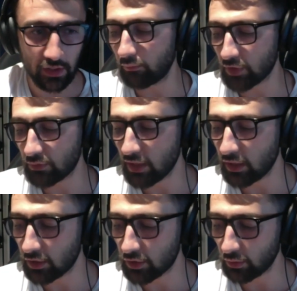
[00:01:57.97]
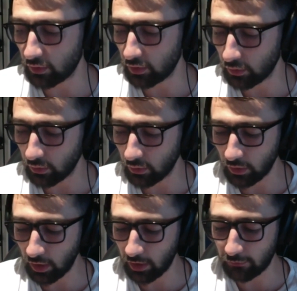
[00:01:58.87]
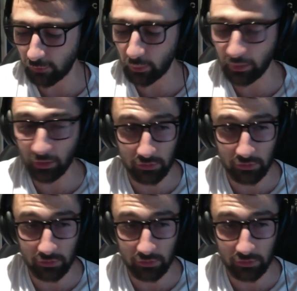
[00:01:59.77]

Just making sure that you're kind of following those